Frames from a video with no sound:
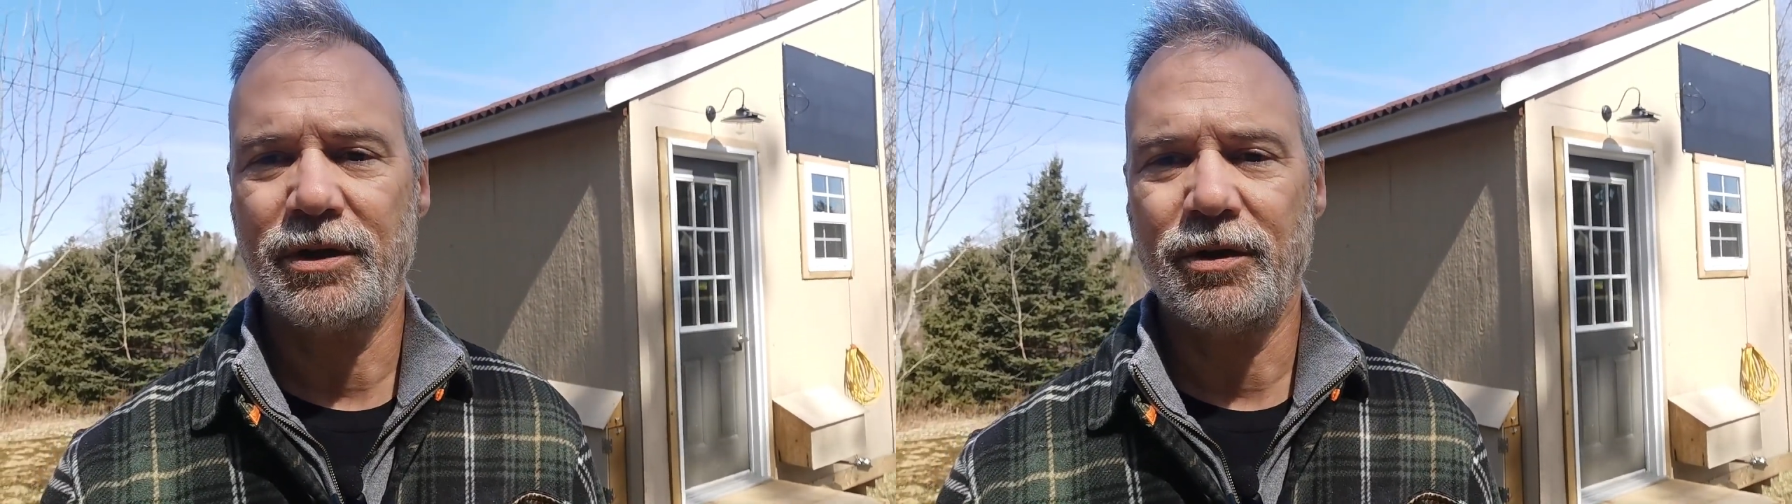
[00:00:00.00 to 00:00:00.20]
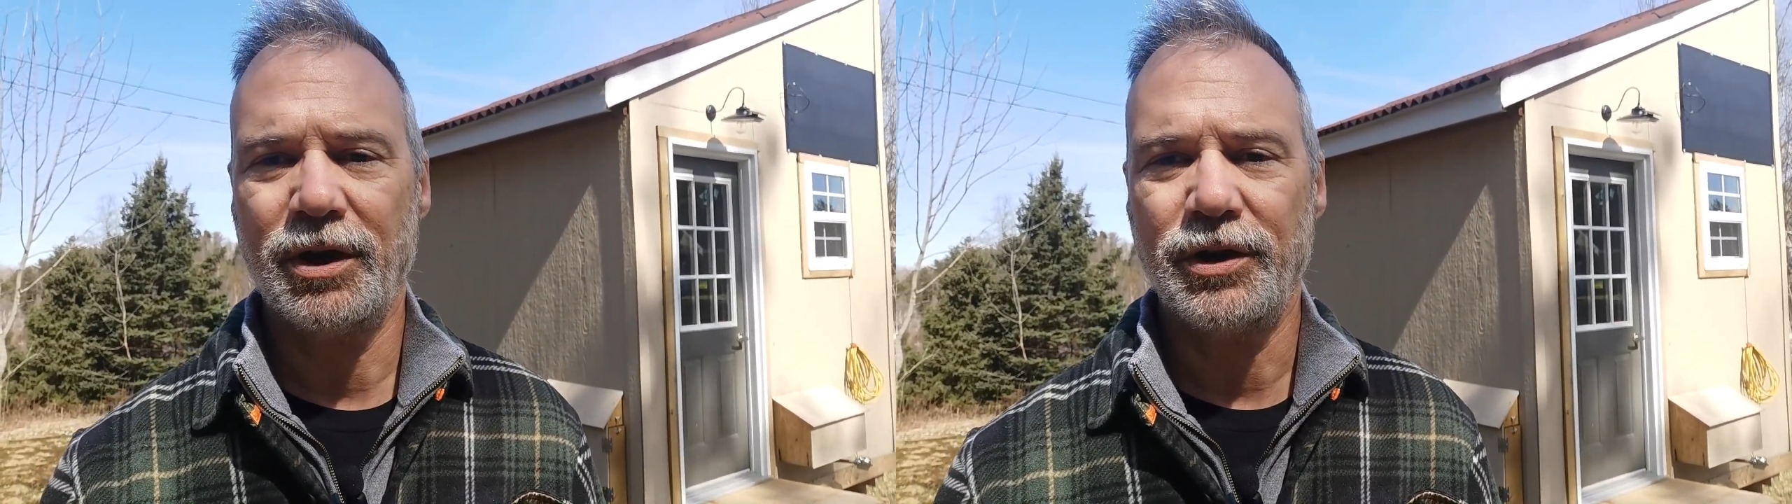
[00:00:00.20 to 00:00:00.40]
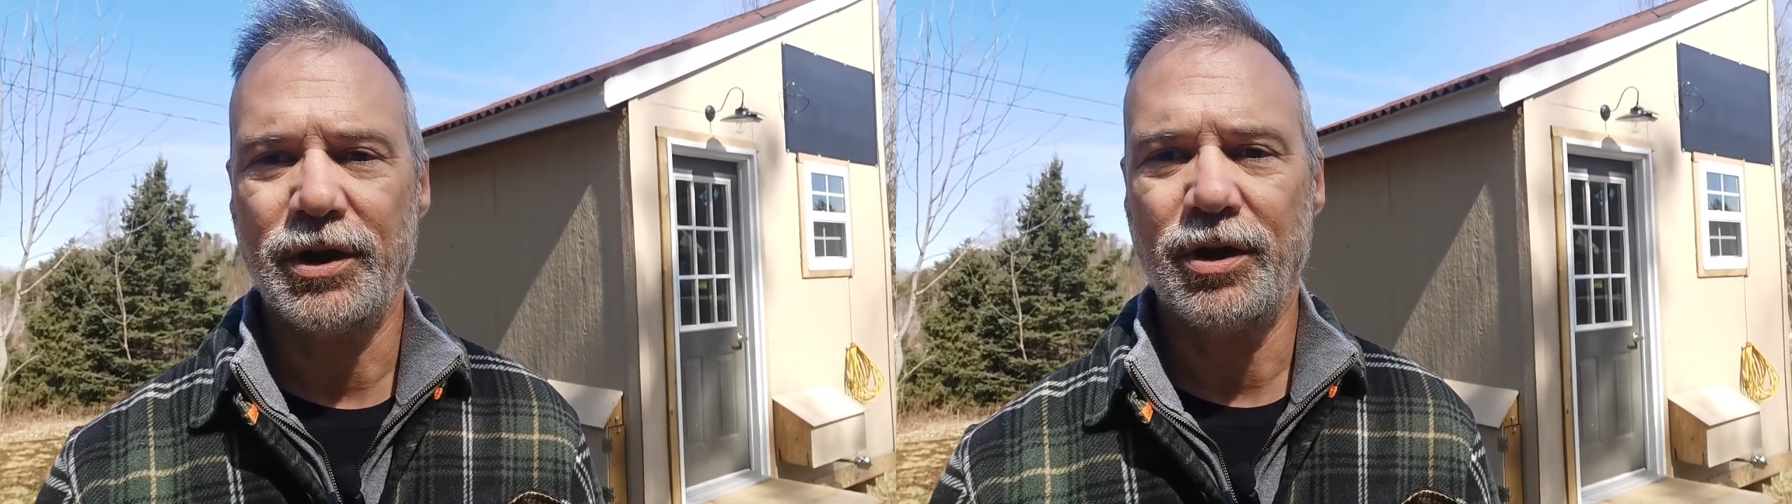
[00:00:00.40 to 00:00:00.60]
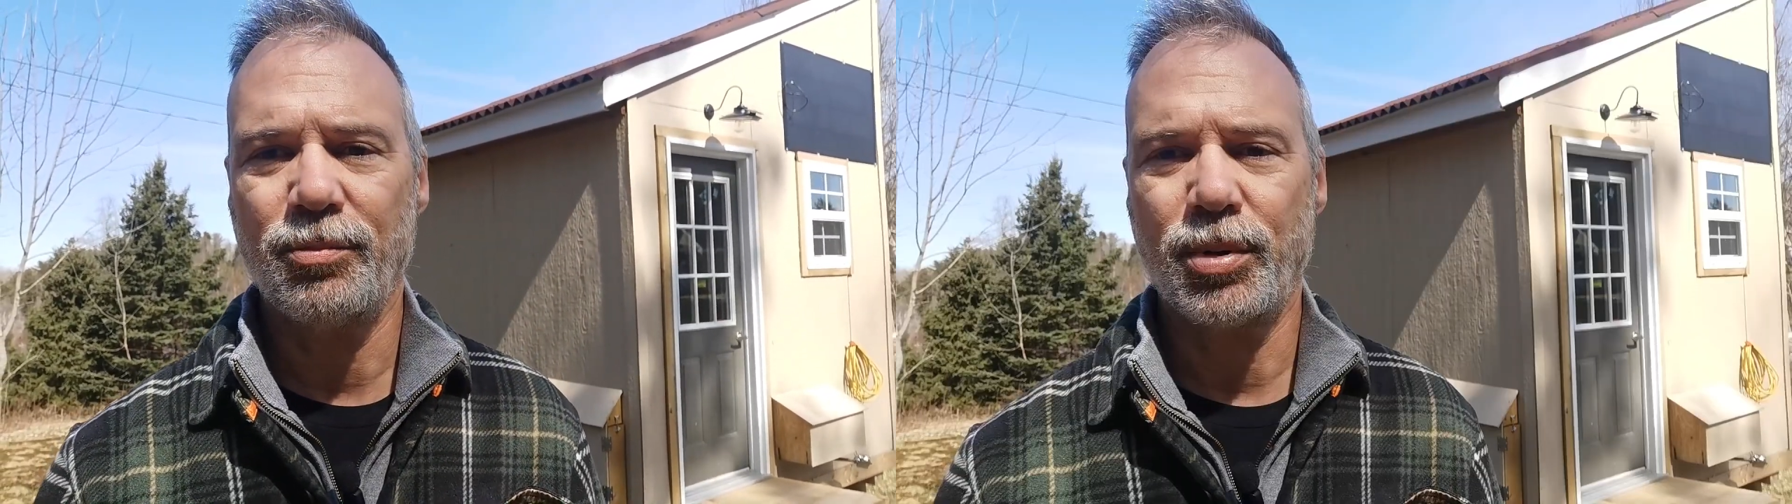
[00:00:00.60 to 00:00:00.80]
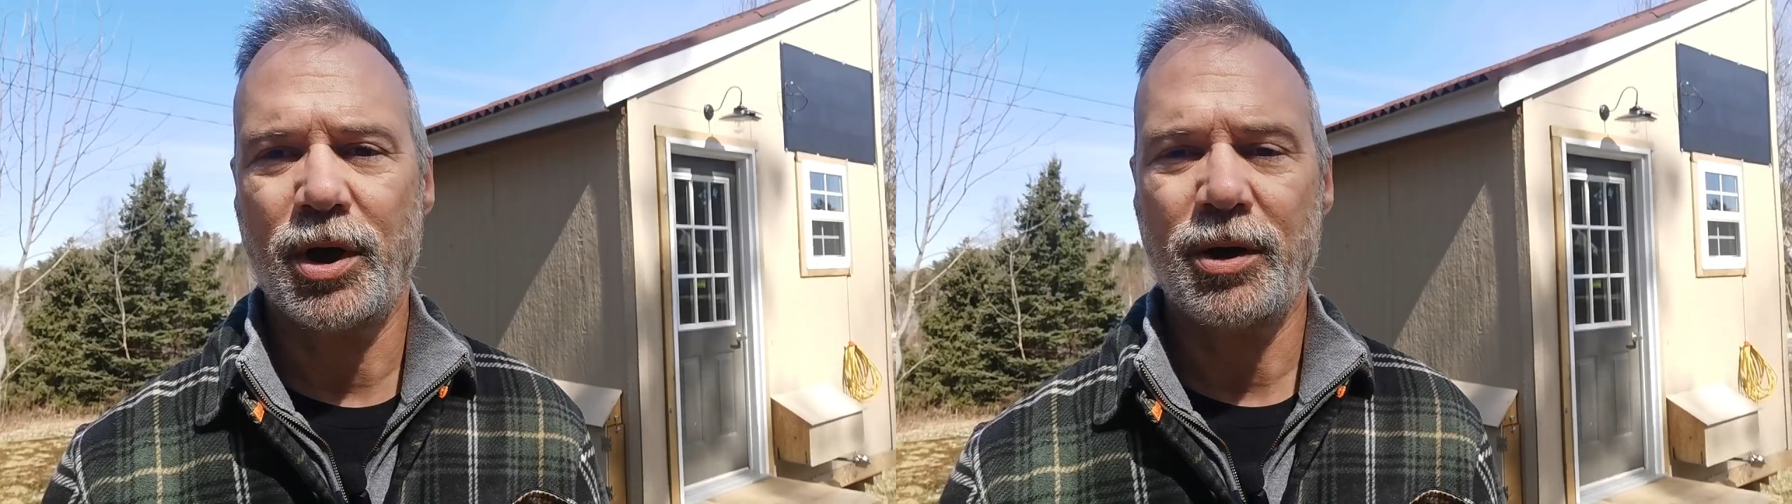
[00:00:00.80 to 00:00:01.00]
later on in the
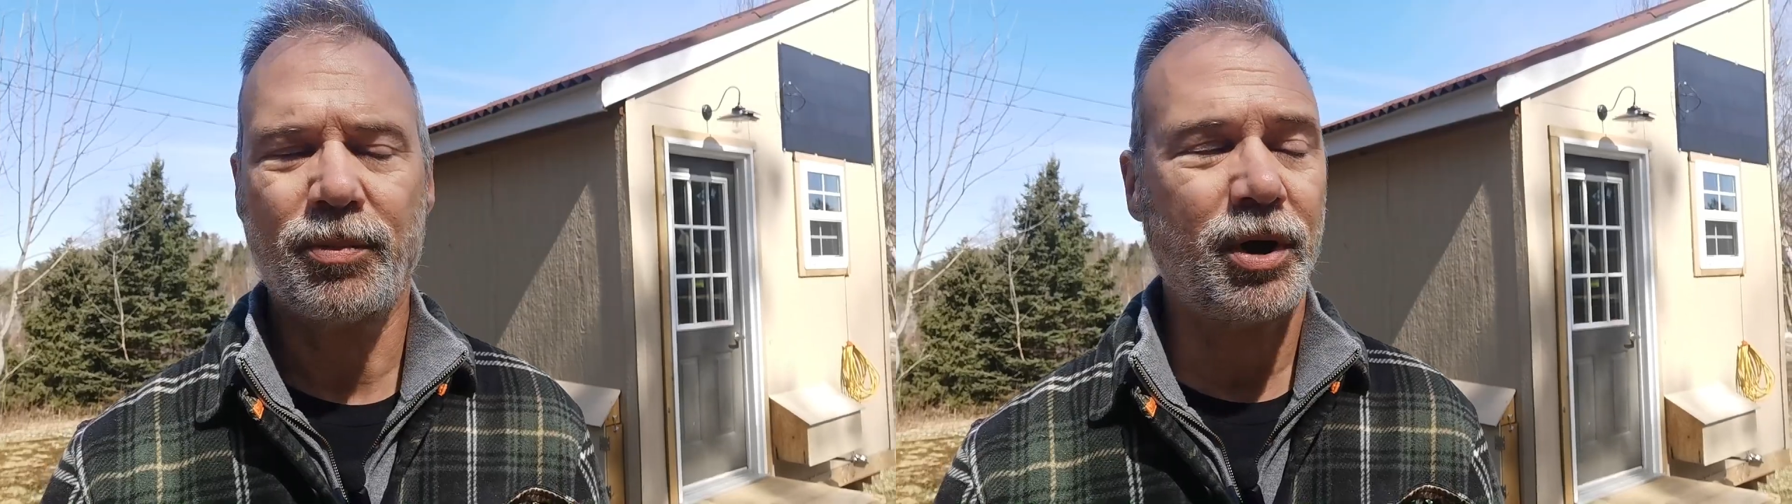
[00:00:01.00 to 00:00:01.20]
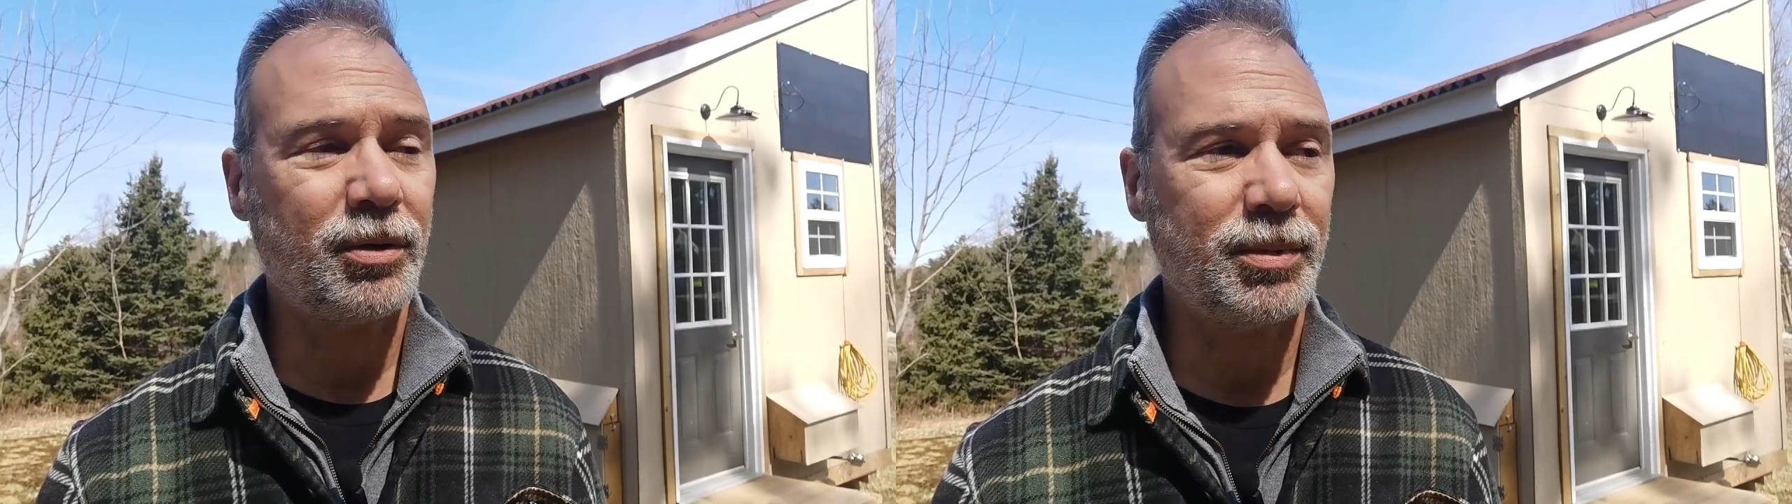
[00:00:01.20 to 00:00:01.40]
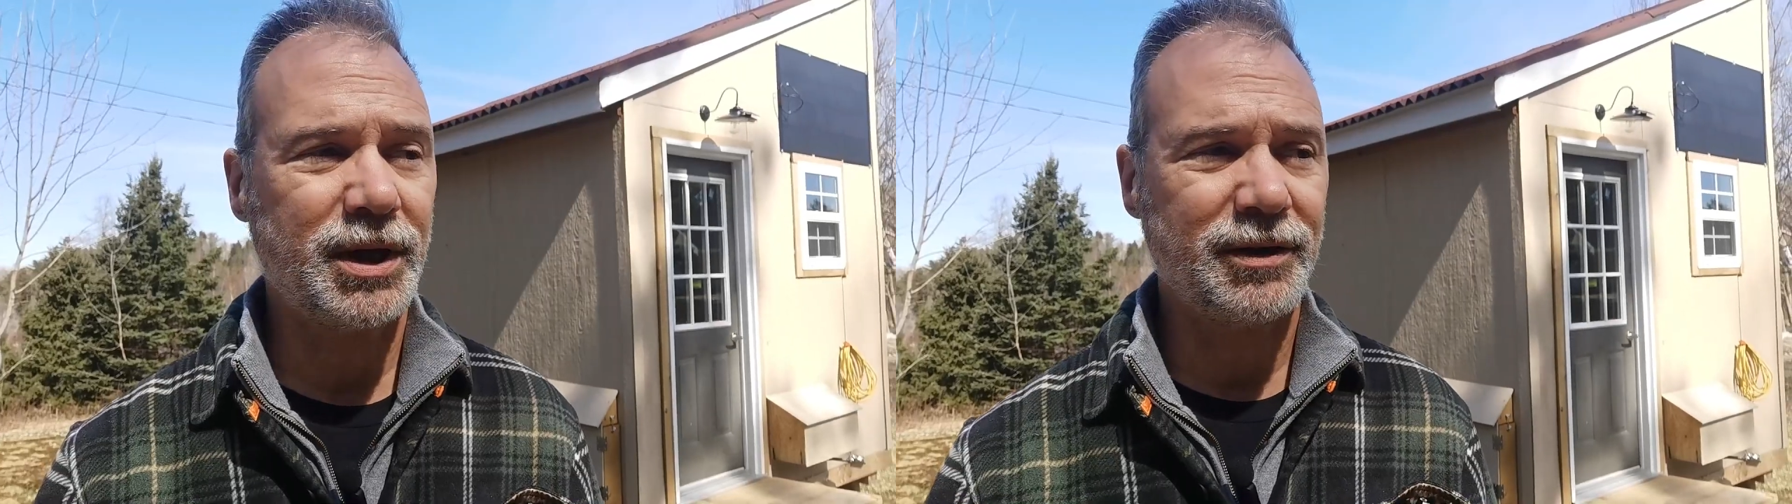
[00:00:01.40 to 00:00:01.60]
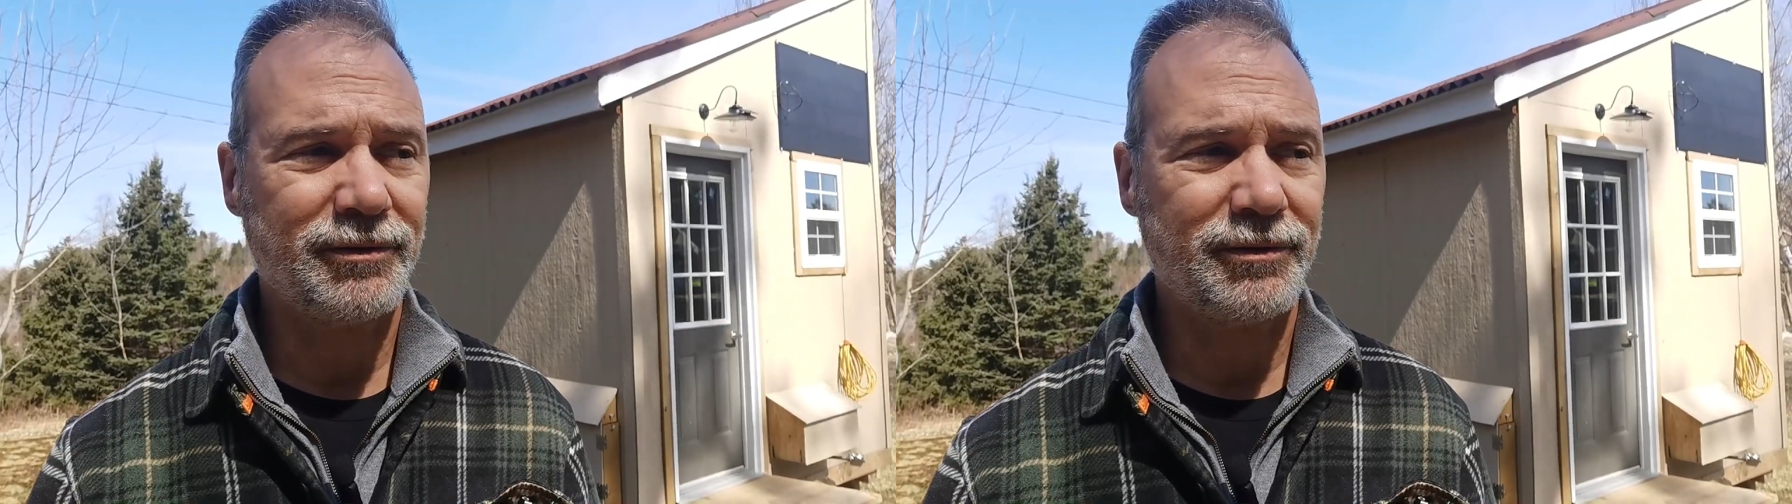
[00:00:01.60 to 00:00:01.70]
year probably